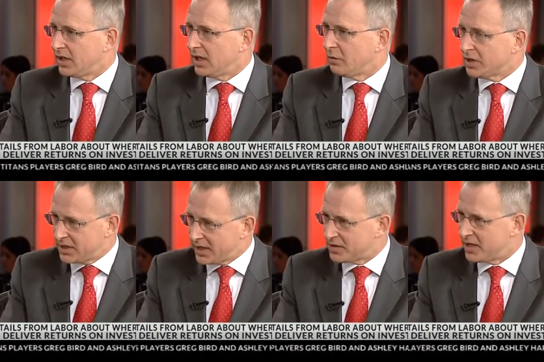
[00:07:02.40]
which
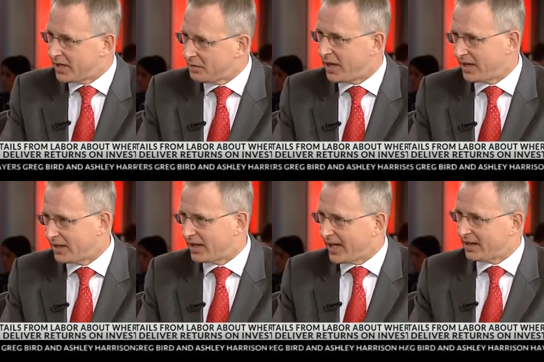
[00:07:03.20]
does the independent
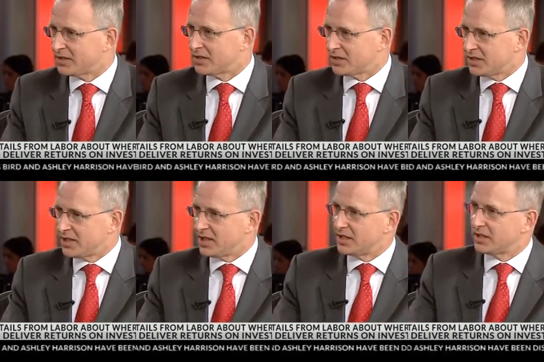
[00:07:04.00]
analysis and
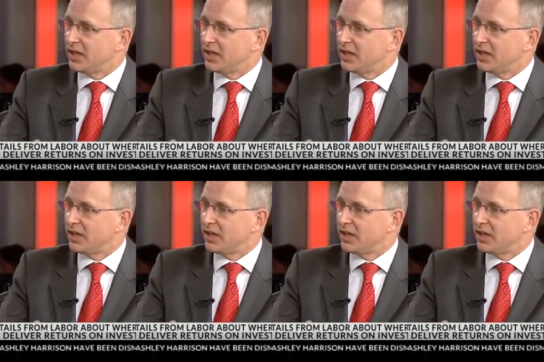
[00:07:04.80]
says